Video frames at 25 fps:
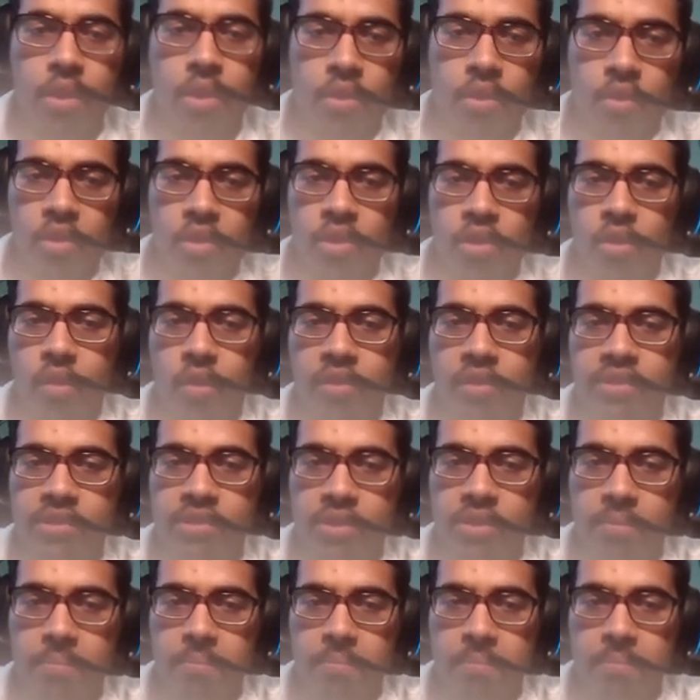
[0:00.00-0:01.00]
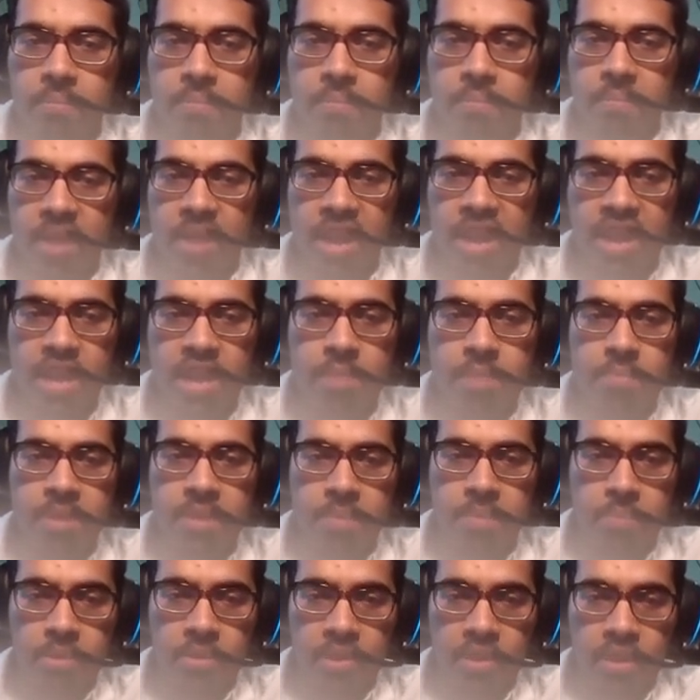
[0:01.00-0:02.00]
going to go into maybe
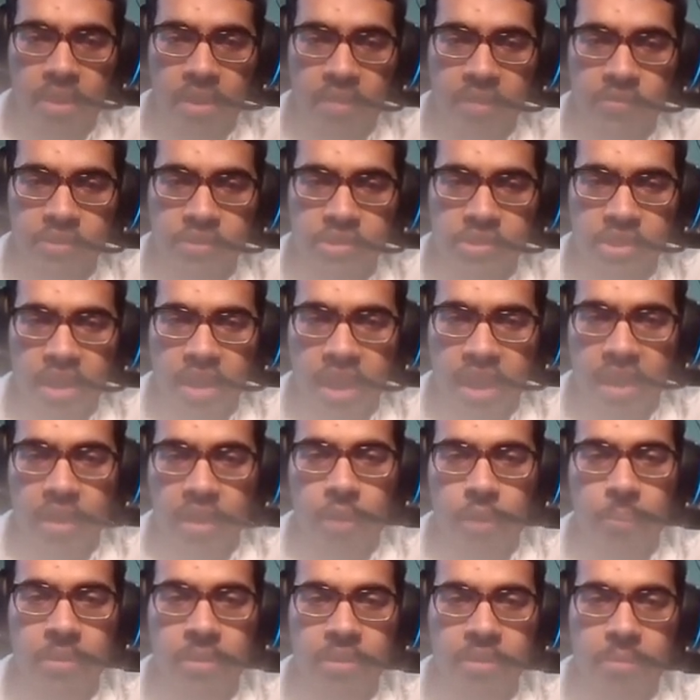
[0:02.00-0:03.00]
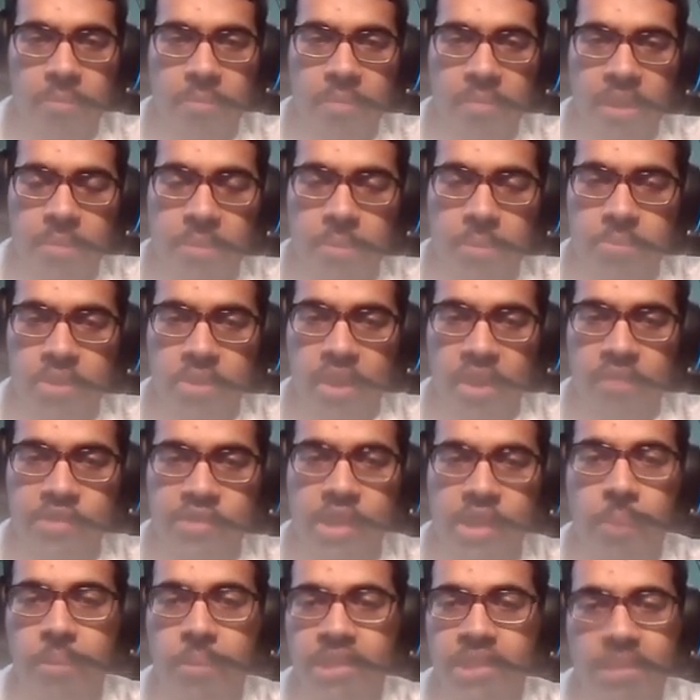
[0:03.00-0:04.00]
playoffs. I'll put them in maybe playoffs.
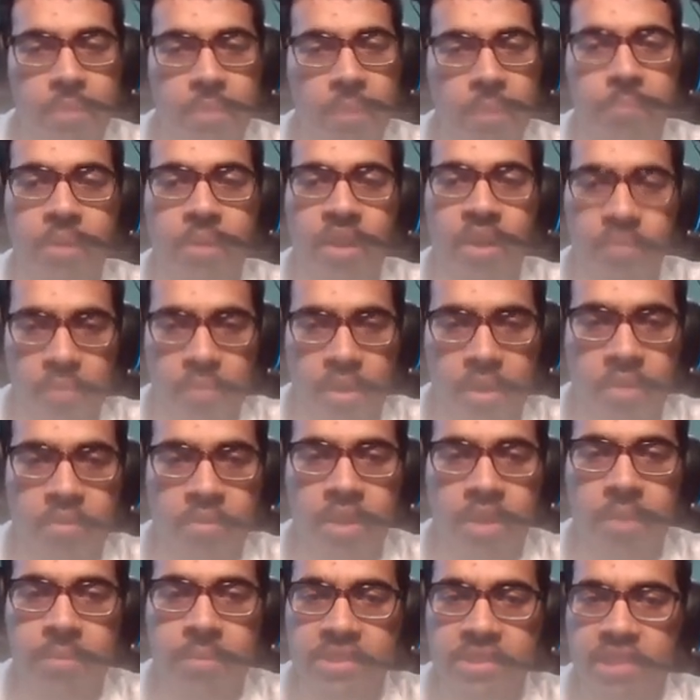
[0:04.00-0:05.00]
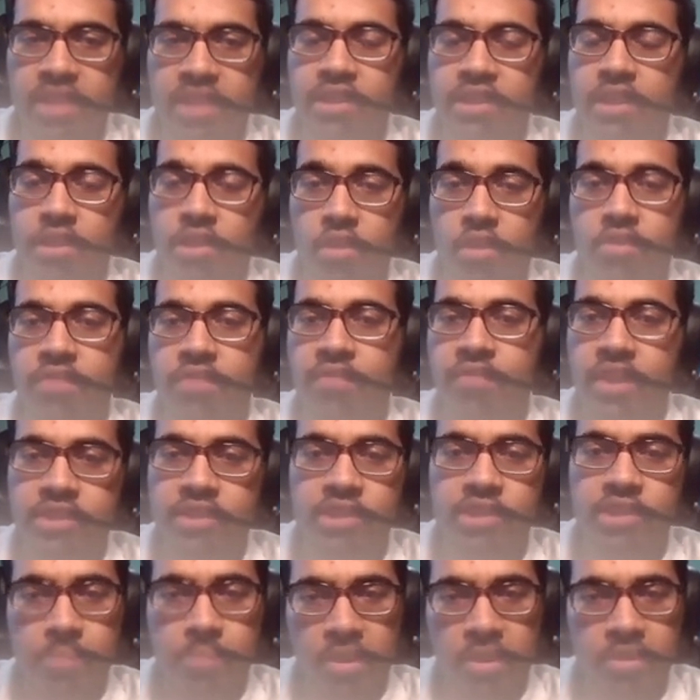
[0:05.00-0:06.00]
I'll put them above Bahrain because I think their defense
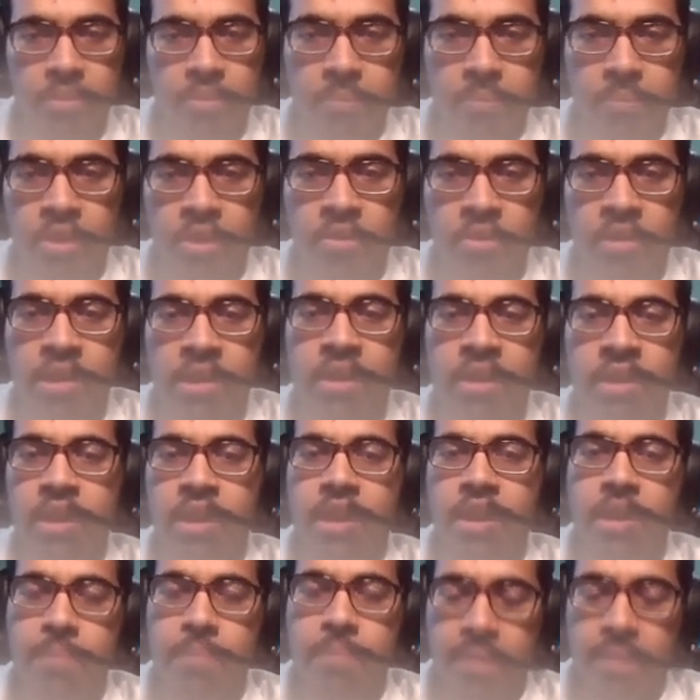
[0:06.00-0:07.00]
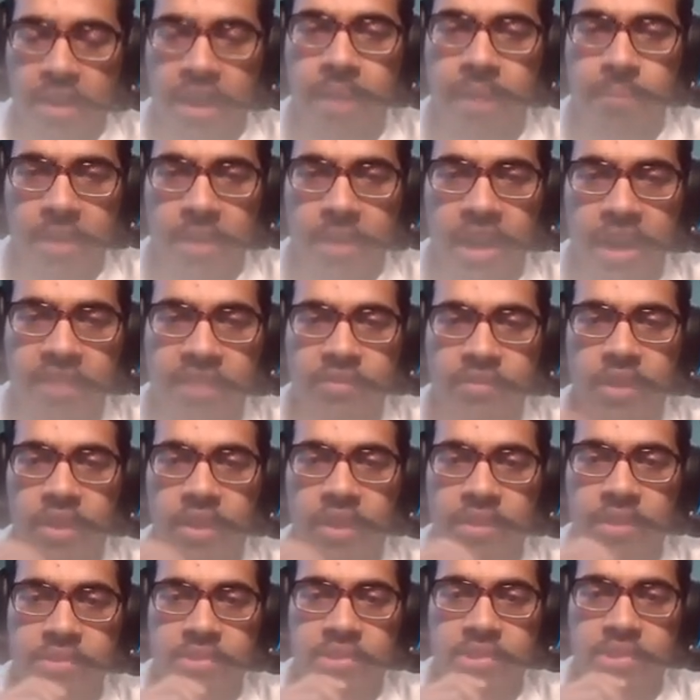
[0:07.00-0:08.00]
is better than Bahrain, but I'm kind of
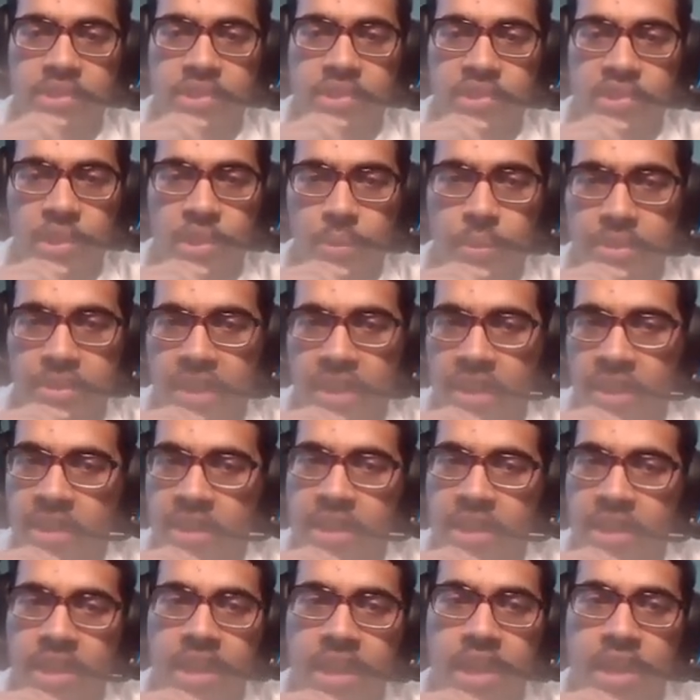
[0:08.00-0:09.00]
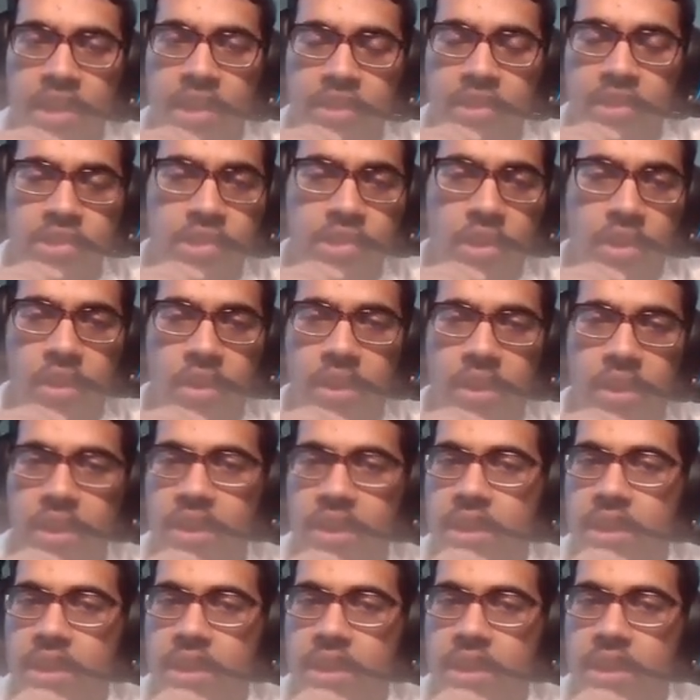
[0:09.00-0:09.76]
on a sell with that. Qatar.